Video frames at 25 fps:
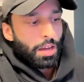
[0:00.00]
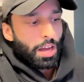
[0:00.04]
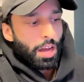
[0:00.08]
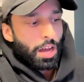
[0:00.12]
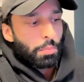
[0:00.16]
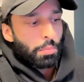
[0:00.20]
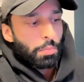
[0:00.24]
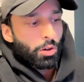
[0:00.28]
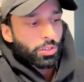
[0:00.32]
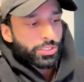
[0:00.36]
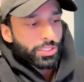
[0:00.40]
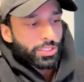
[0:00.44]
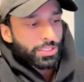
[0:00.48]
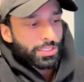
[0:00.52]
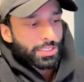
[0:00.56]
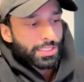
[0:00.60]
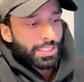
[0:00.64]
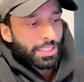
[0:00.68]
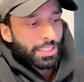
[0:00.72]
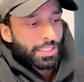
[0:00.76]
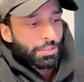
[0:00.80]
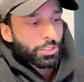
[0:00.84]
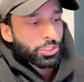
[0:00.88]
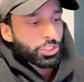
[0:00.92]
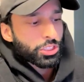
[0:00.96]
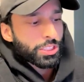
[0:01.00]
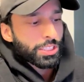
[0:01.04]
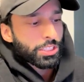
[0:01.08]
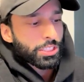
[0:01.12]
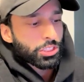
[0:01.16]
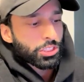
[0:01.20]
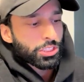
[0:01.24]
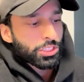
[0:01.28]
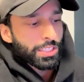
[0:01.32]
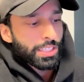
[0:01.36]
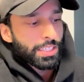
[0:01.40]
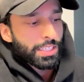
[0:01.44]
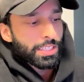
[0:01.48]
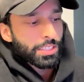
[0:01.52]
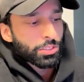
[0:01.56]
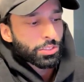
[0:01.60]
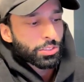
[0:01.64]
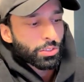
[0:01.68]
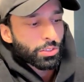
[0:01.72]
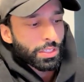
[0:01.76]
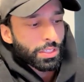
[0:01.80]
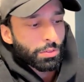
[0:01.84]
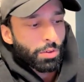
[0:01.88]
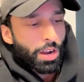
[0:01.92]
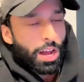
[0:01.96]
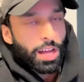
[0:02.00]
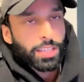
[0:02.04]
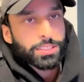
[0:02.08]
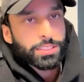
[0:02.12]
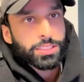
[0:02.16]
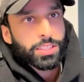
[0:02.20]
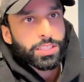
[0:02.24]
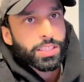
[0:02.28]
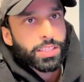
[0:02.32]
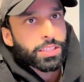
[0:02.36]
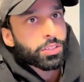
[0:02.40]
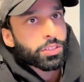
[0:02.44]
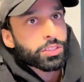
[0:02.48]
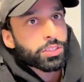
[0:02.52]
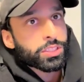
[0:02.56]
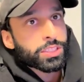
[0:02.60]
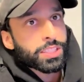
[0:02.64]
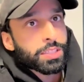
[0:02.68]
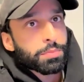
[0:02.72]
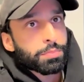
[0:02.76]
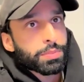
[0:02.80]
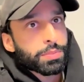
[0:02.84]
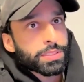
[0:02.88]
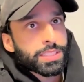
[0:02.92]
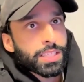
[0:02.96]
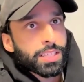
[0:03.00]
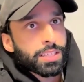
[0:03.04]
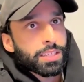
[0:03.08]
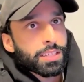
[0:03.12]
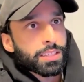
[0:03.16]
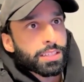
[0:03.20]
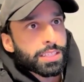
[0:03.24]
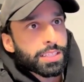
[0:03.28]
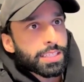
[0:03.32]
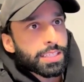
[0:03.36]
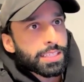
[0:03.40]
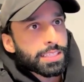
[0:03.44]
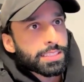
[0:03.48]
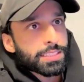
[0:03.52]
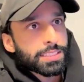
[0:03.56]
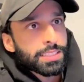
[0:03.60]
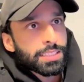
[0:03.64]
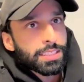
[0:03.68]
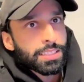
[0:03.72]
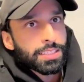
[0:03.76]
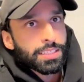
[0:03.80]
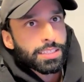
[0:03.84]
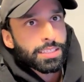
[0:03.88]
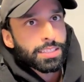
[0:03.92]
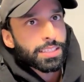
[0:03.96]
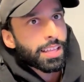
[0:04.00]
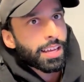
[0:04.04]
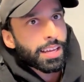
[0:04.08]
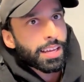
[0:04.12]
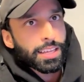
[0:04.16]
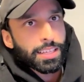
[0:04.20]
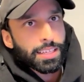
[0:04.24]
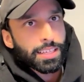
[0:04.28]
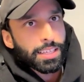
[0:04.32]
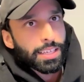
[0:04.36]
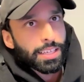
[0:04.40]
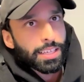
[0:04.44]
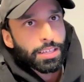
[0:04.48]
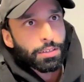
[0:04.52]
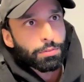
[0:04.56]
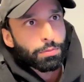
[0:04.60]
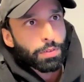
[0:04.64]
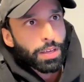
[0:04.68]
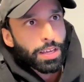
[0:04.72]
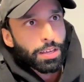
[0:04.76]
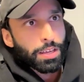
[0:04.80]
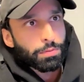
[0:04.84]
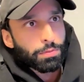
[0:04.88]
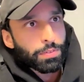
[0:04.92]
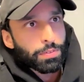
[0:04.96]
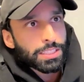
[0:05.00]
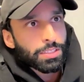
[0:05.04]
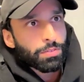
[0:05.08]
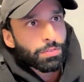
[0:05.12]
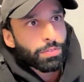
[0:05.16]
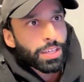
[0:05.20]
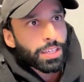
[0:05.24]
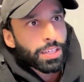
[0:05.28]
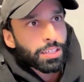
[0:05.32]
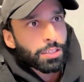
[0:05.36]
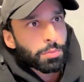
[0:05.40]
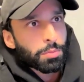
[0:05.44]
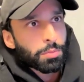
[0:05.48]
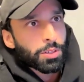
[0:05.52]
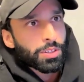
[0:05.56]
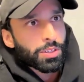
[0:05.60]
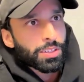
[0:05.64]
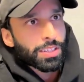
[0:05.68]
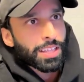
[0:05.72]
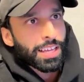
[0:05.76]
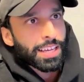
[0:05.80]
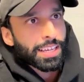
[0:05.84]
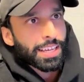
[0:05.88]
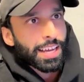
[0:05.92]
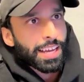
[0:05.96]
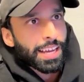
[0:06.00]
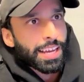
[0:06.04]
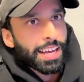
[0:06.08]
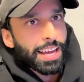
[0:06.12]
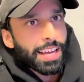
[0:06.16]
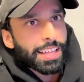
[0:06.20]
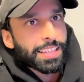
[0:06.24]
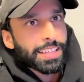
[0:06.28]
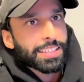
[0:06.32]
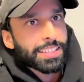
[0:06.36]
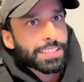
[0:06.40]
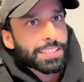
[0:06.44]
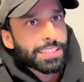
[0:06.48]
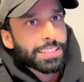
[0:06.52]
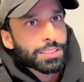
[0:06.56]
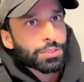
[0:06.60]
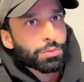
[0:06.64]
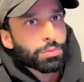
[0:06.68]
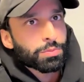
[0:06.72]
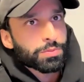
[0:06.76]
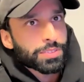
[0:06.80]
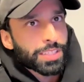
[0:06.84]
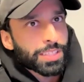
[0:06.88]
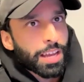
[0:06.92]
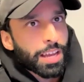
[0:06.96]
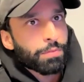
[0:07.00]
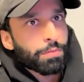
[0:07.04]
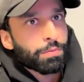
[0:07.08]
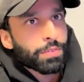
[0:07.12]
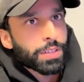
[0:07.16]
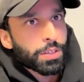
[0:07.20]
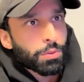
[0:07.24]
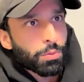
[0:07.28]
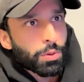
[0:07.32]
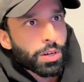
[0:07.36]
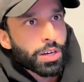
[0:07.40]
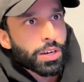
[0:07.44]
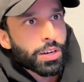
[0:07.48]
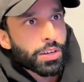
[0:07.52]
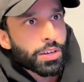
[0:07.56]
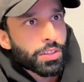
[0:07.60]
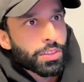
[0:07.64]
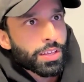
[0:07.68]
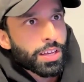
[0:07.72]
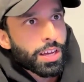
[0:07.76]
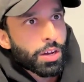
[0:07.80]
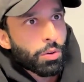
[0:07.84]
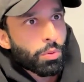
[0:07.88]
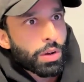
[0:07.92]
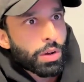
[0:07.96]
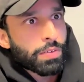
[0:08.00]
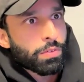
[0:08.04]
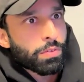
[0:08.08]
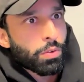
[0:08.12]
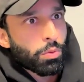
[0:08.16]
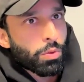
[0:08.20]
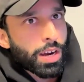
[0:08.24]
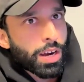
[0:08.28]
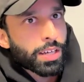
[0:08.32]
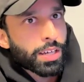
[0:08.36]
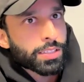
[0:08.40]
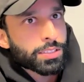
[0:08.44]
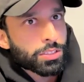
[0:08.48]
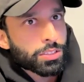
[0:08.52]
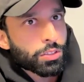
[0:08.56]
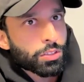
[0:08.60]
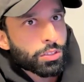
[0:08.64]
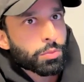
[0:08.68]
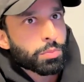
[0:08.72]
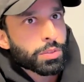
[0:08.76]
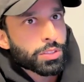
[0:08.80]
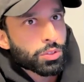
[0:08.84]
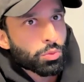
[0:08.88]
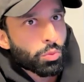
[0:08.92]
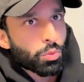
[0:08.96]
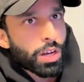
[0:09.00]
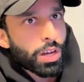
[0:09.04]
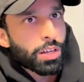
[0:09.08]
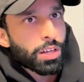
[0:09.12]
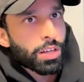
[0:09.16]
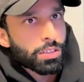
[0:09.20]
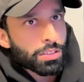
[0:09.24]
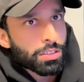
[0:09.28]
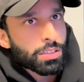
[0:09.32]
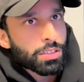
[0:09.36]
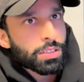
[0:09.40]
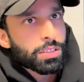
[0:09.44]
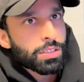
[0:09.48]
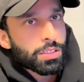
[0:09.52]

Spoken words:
I'm also seeing Rashid Shaheed is only rostered in 13% of leagues. Like if he's available, like I think he's definitely worth a waiver wire scoop as well.